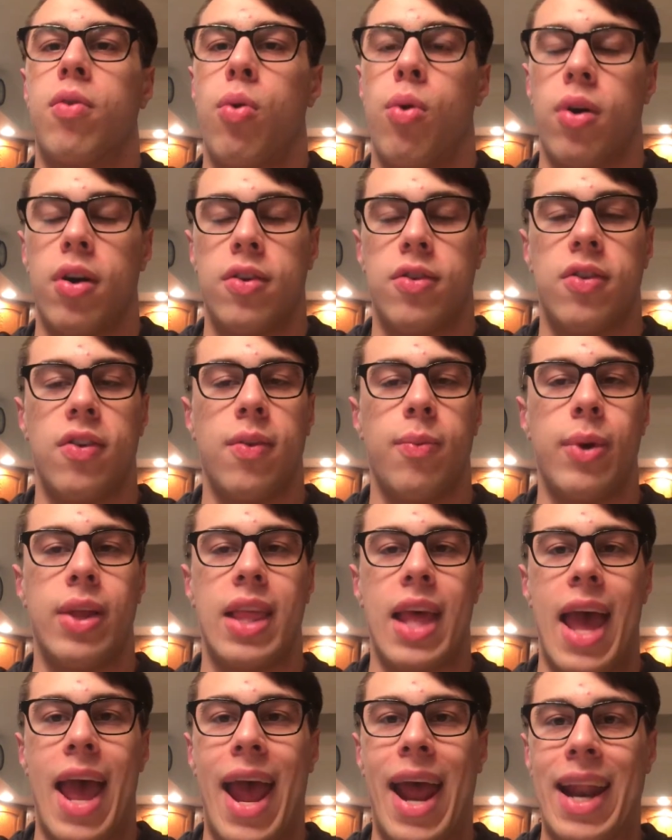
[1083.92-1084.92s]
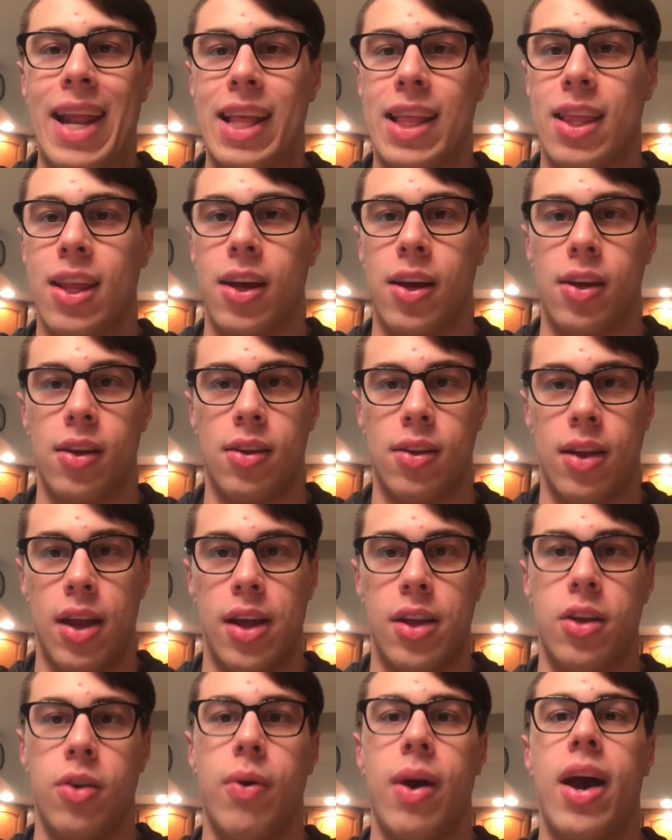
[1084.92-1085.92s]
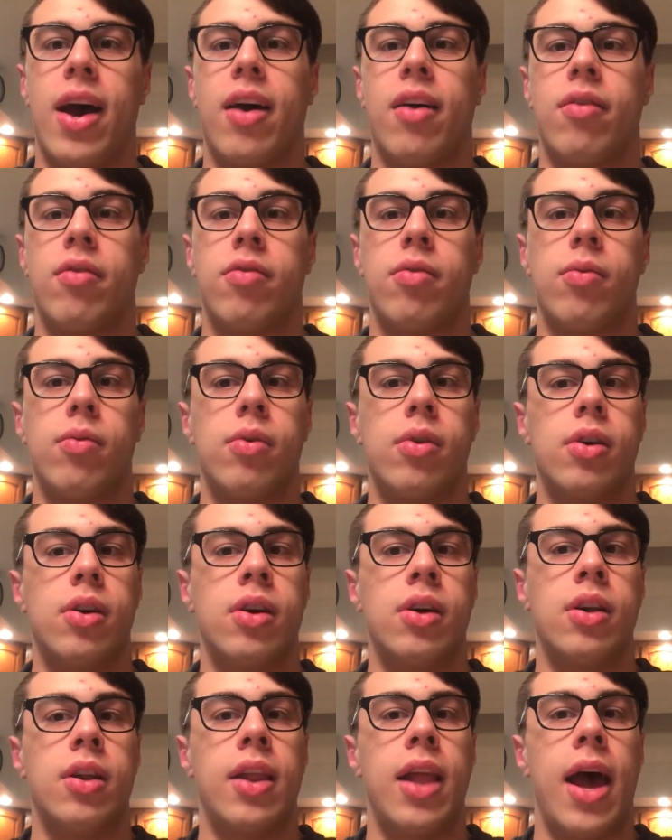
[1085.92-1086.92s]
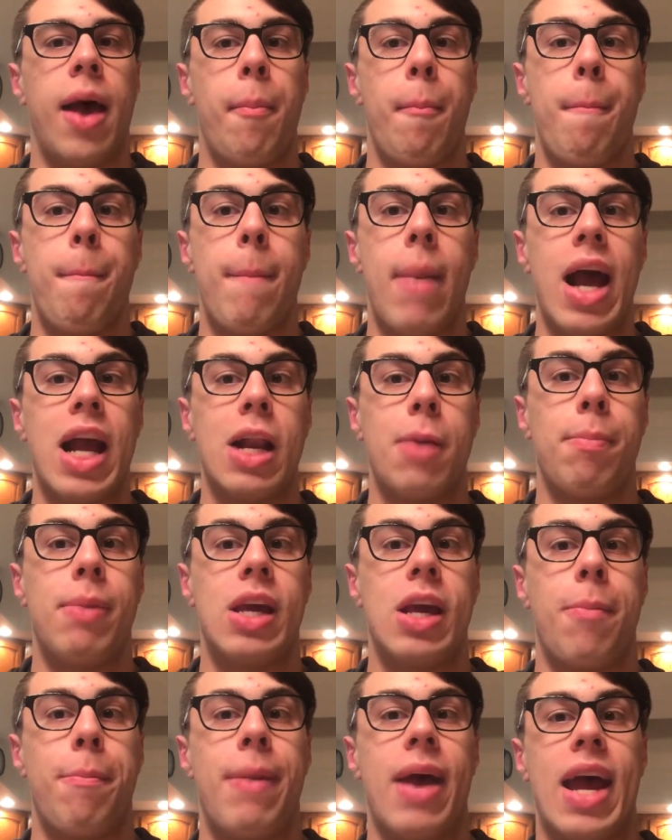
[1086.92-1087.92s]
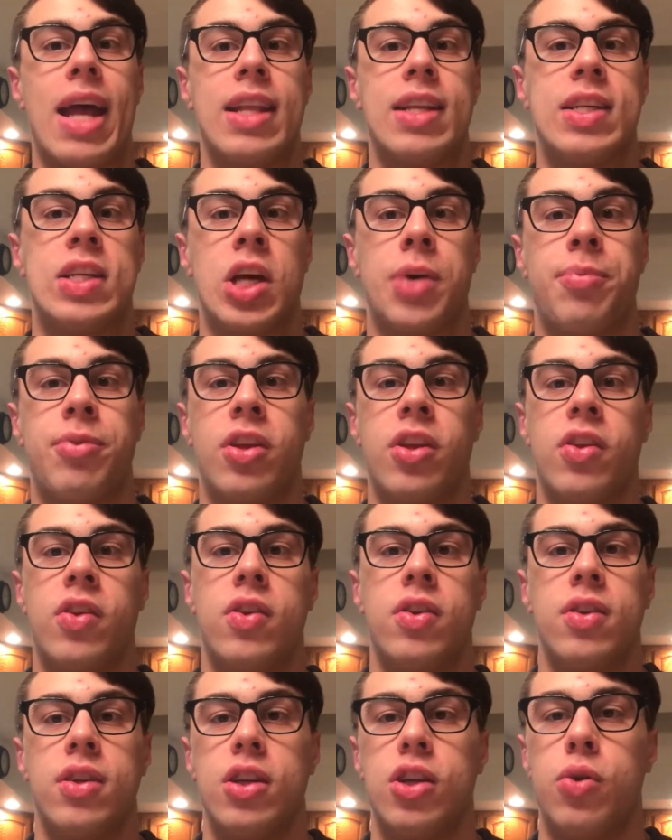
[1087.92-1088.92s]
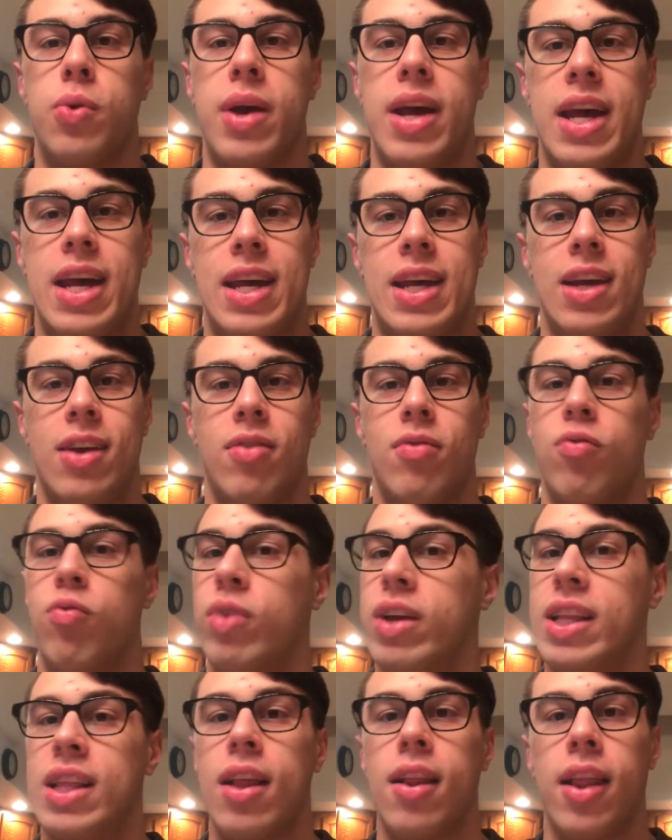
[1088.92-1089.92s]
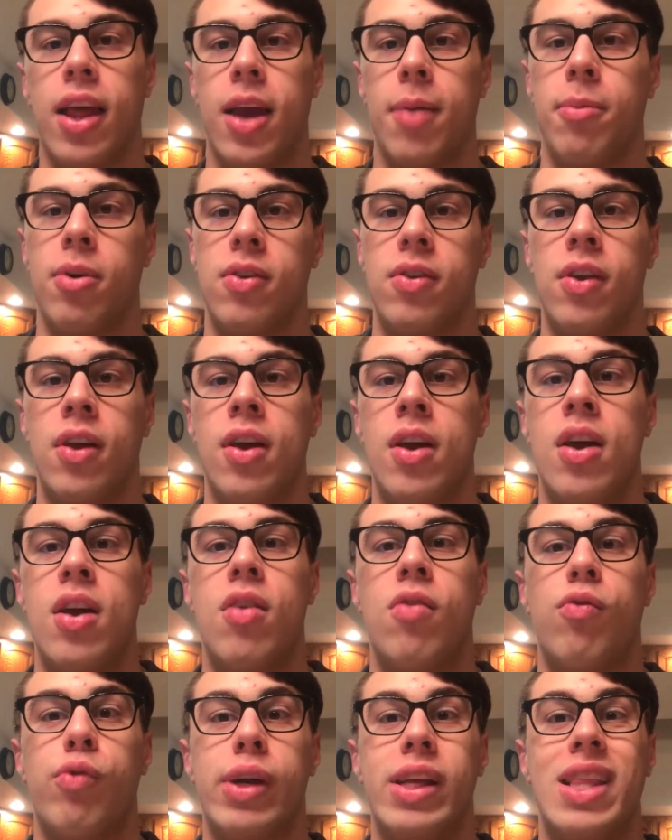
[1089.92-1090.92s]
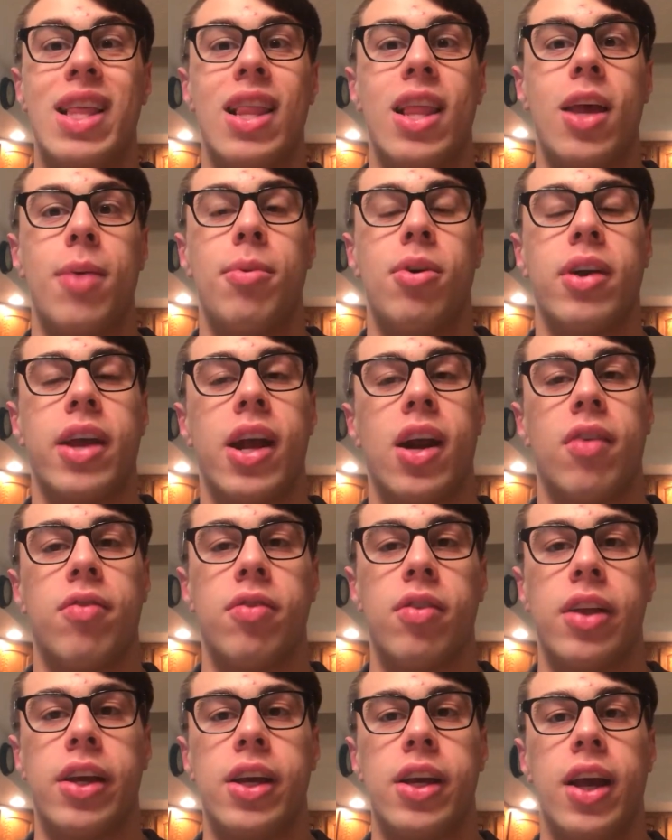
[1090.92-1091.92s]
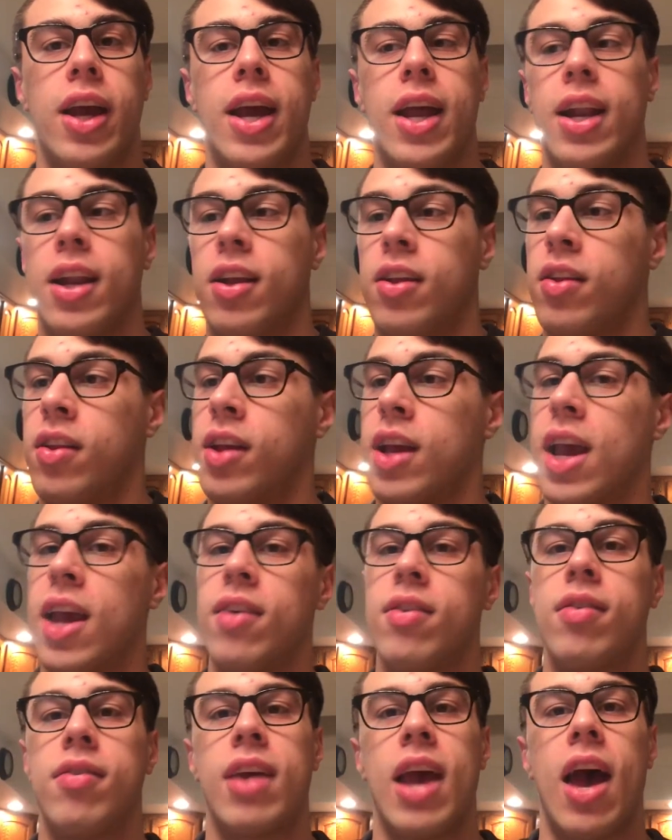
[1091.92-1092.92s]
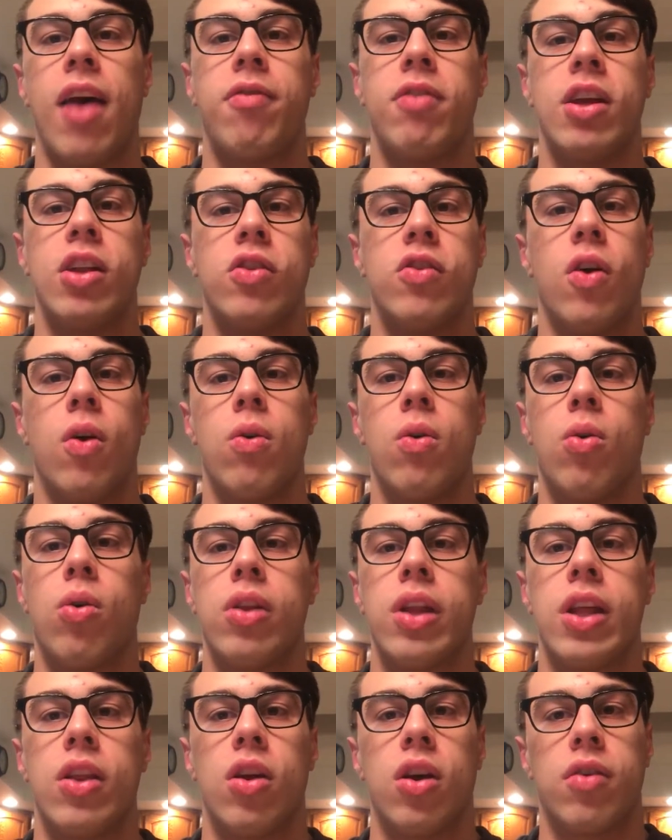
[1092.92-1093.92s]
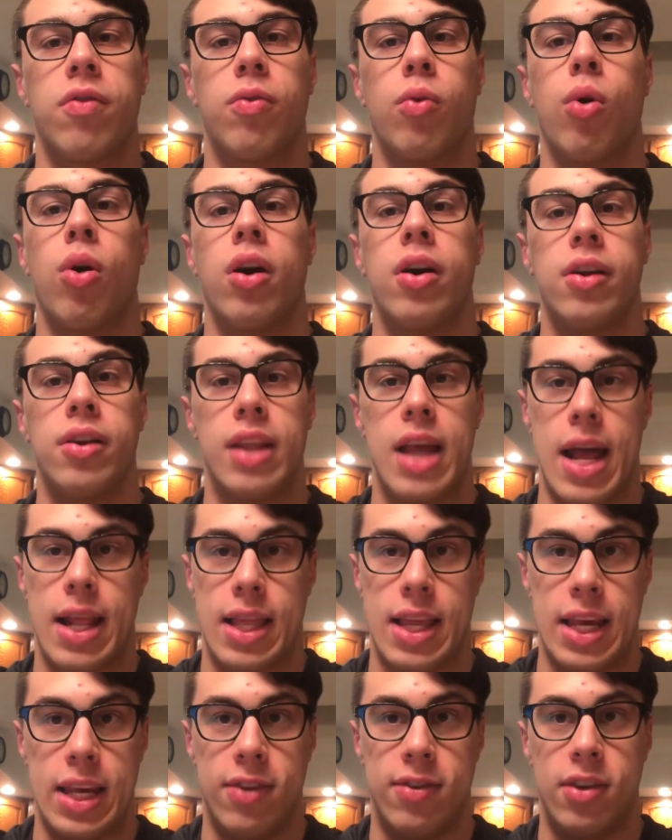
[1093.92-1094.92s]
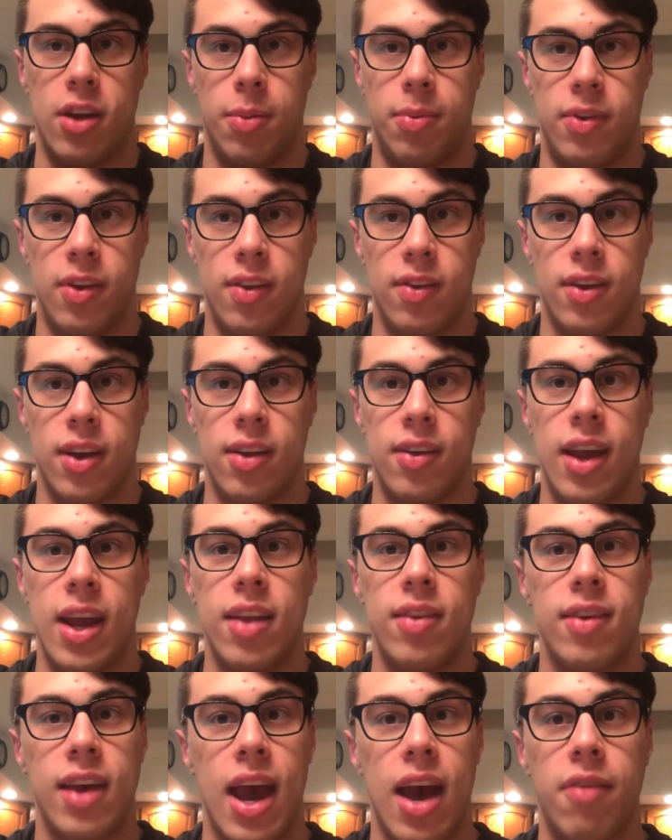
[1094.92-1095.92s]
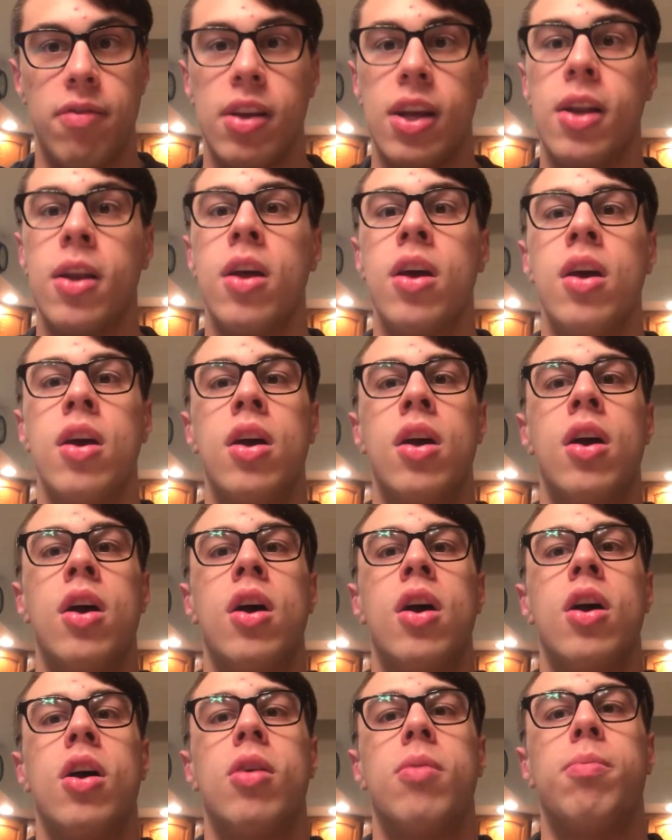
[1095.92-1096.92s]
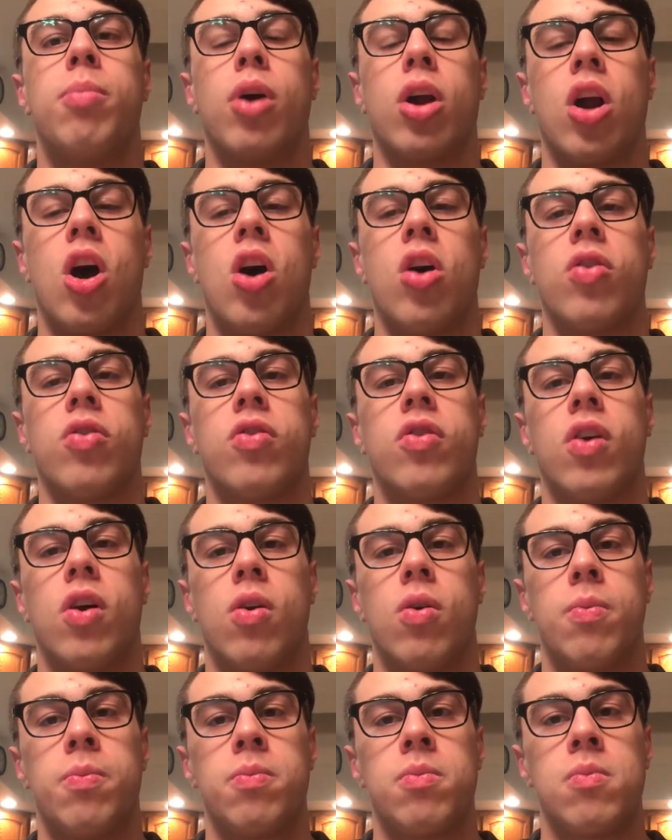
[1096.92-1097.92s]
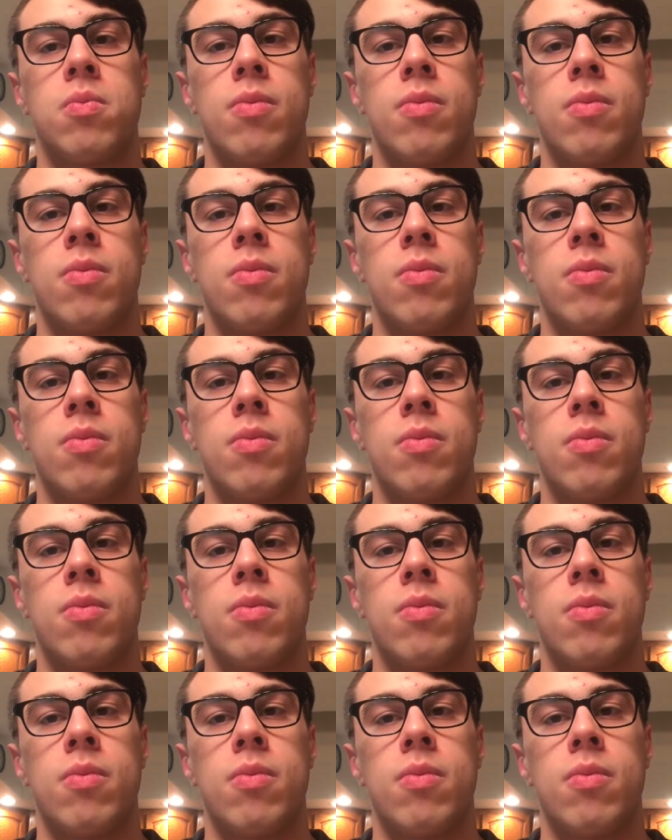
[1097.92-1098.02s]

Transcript: course, with anything that you have that might be a banned substance, you read the label. Read the label carefully, and in the case of caffeine, don't only look for that the substance contains caffeine, but also